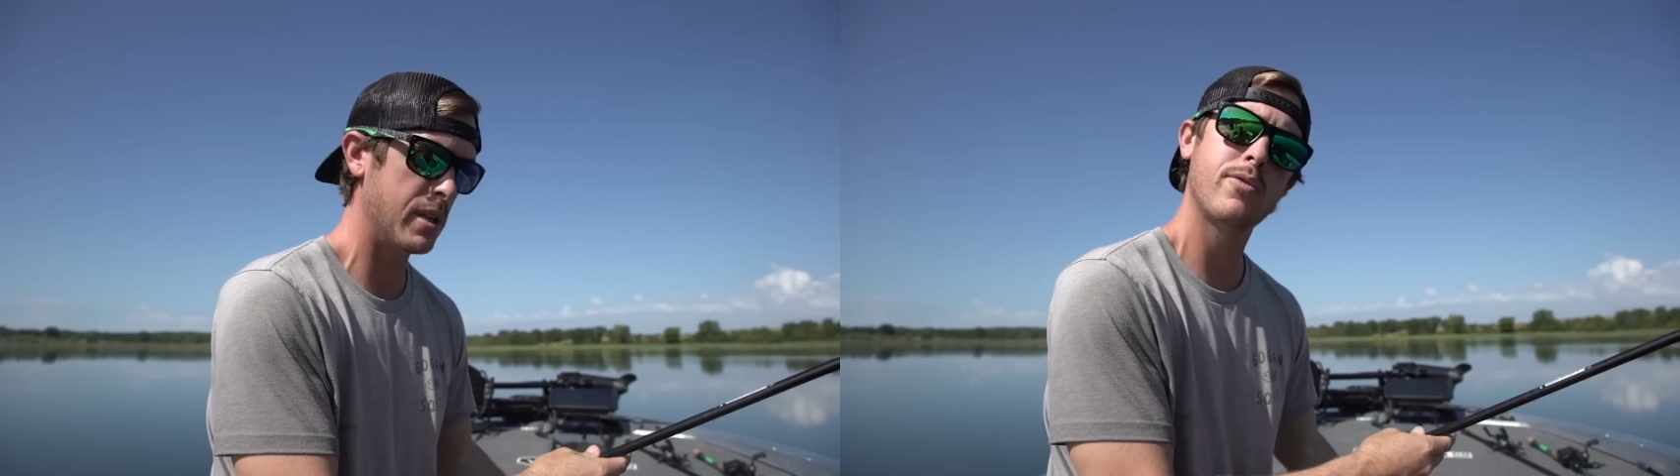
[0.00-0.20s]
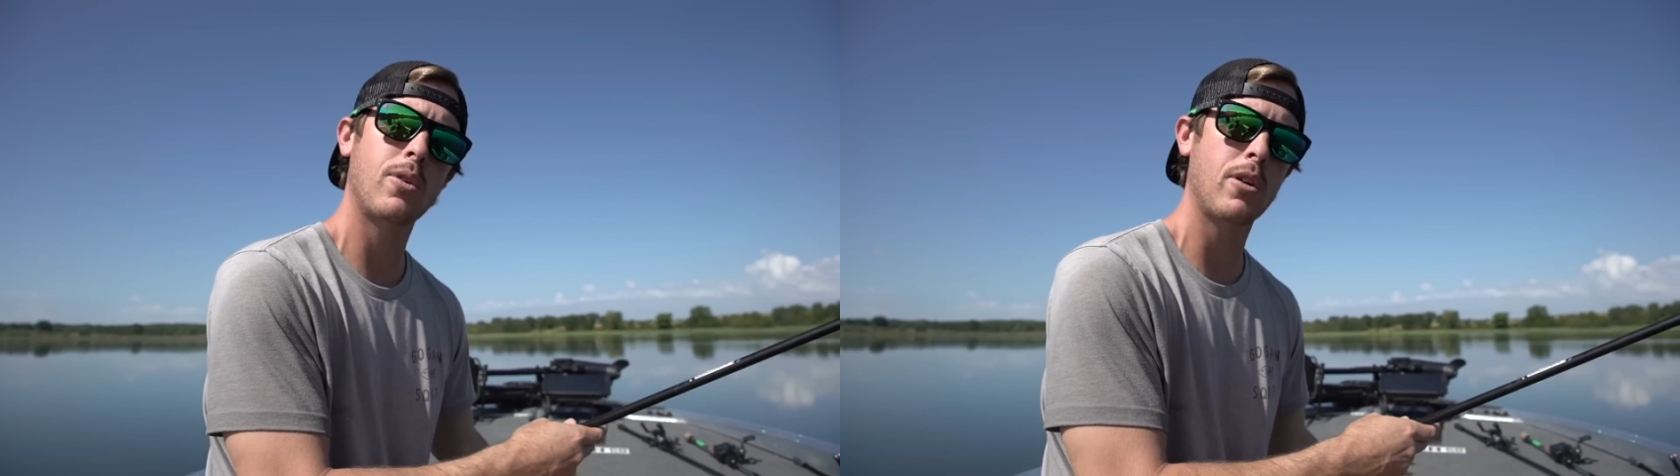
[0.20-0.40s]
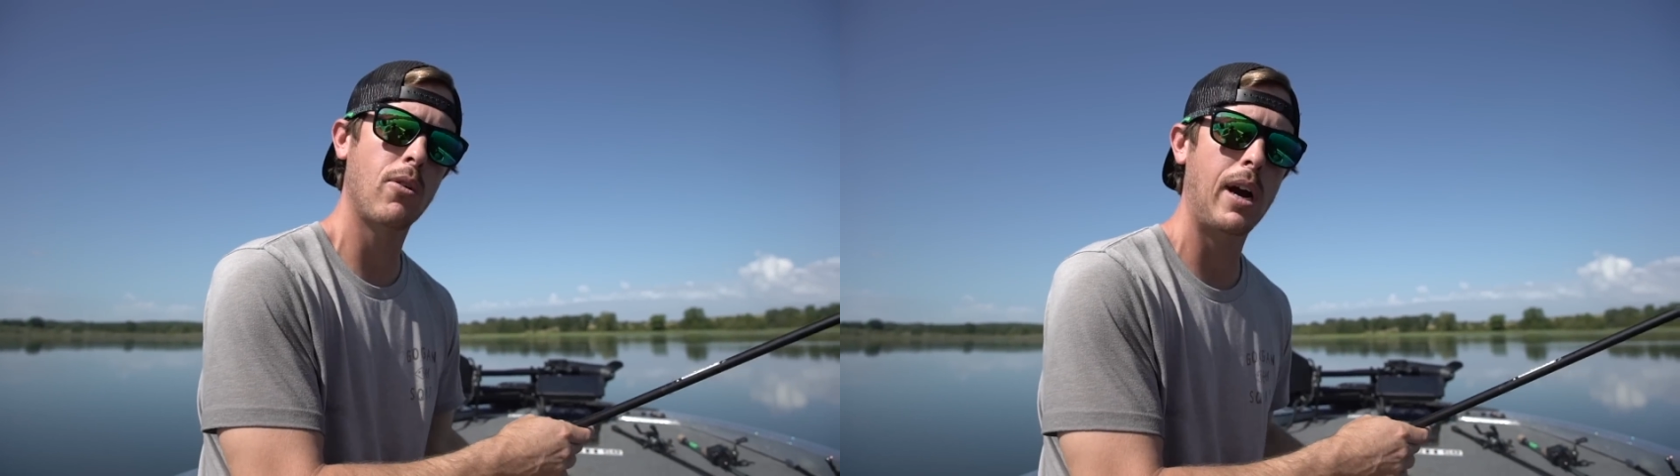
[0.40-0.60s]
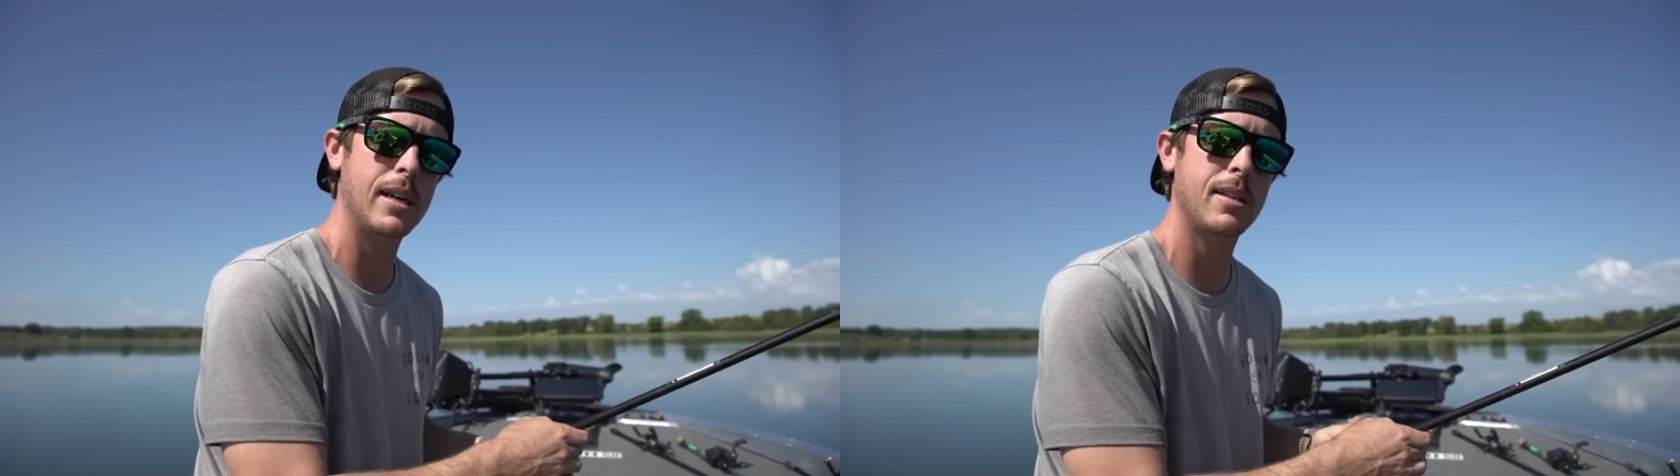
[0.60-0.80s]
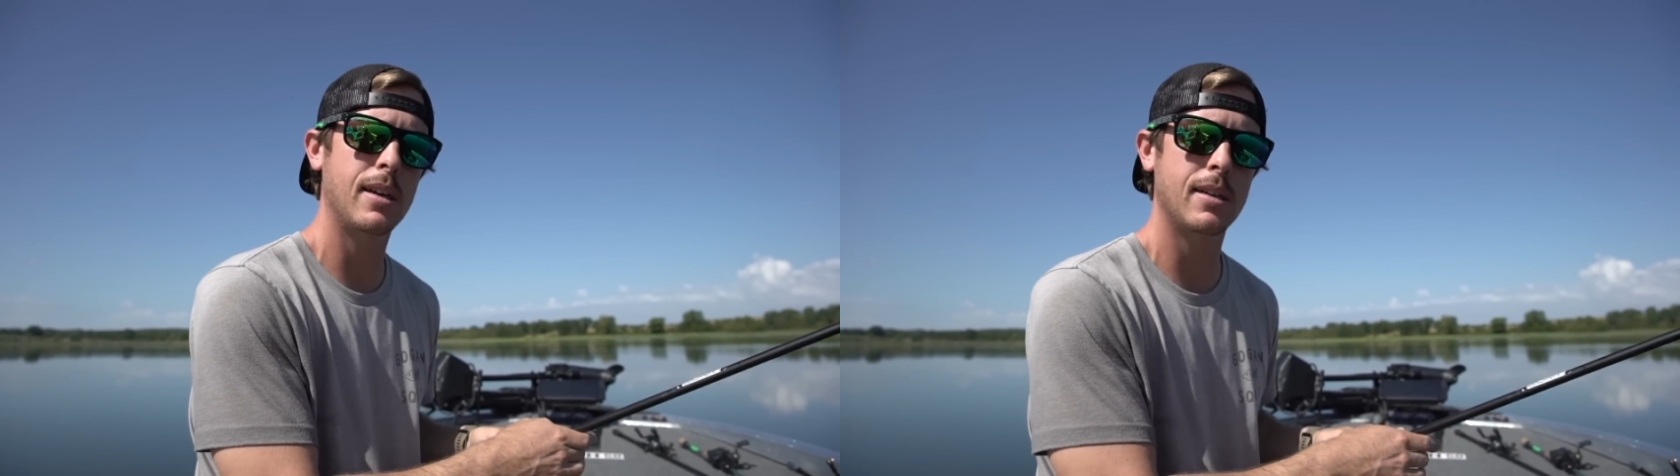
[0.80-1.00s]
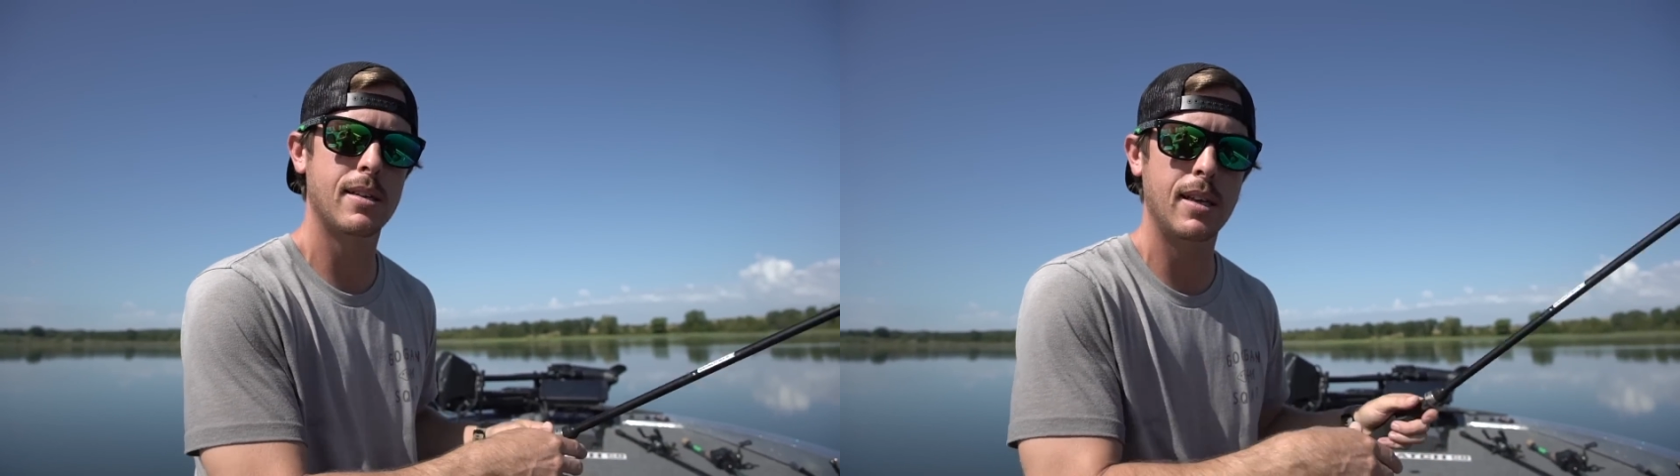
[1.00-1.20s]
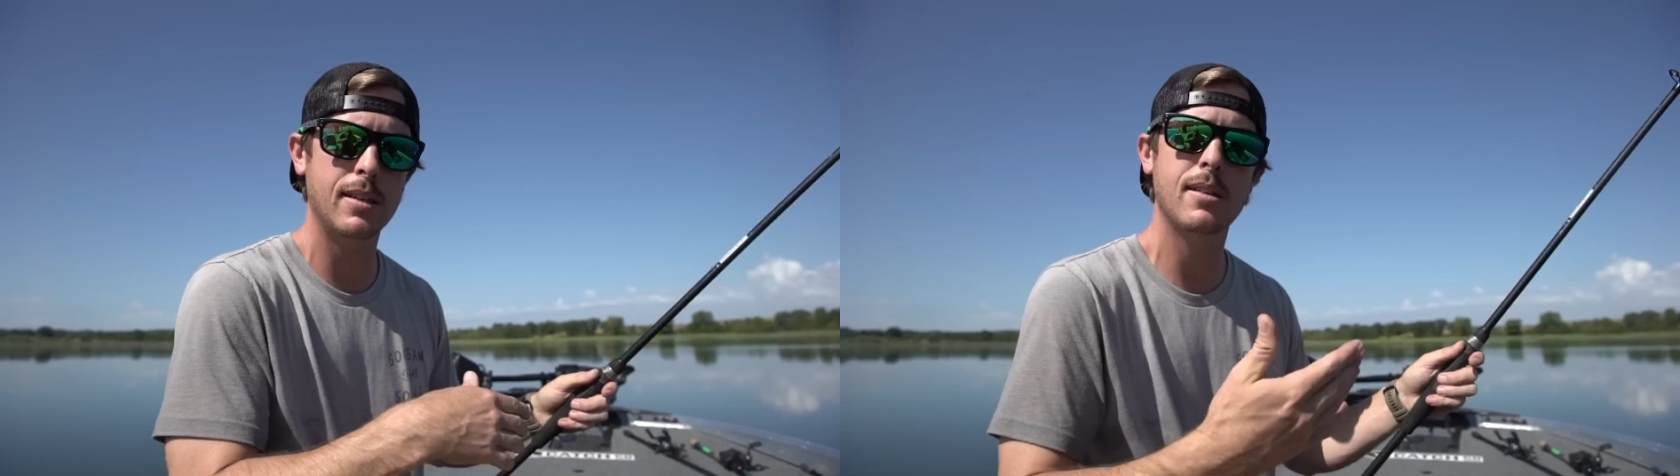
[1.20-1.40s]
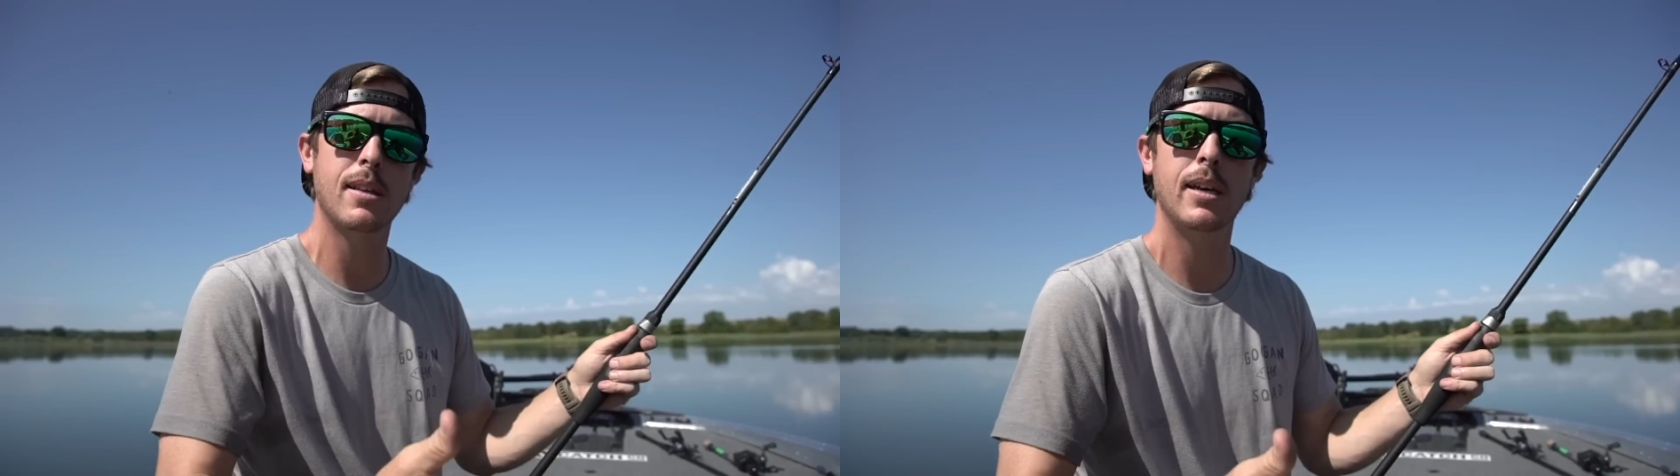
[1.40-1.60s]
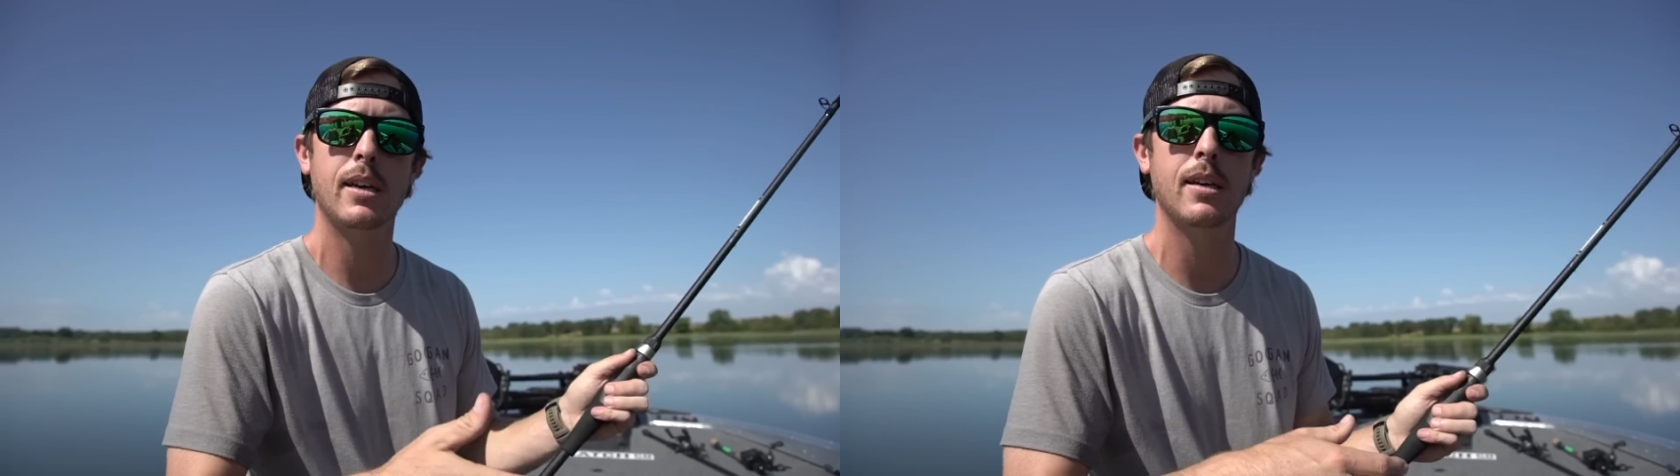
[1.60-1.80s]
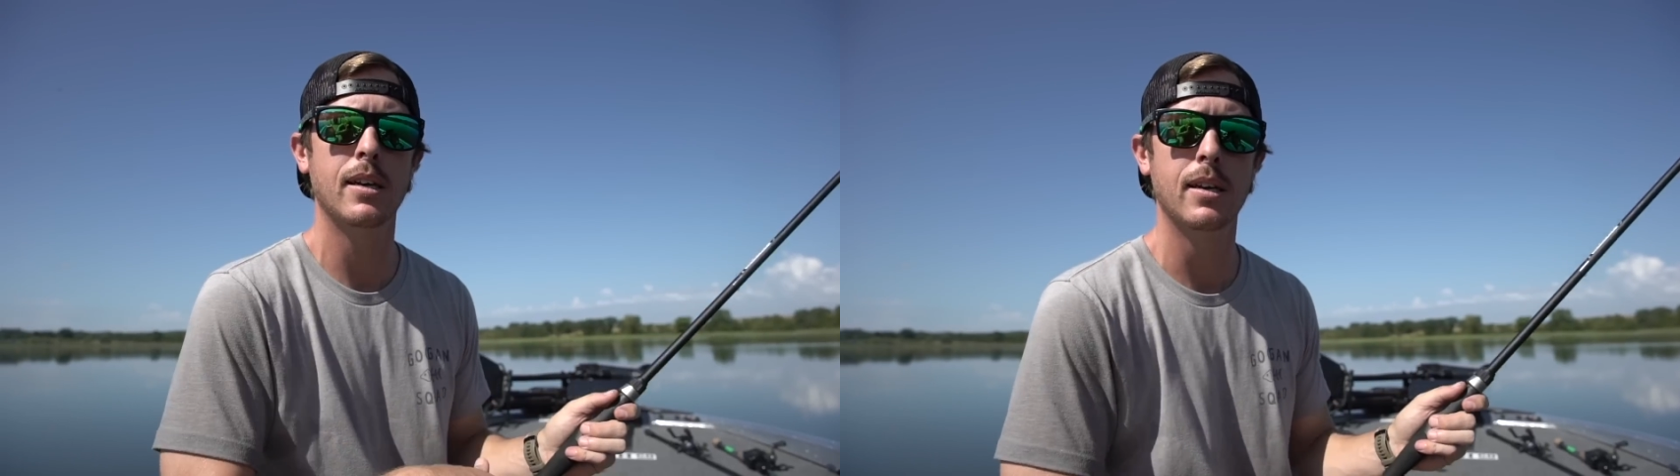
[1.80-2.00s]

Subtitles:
for grass that is this thick.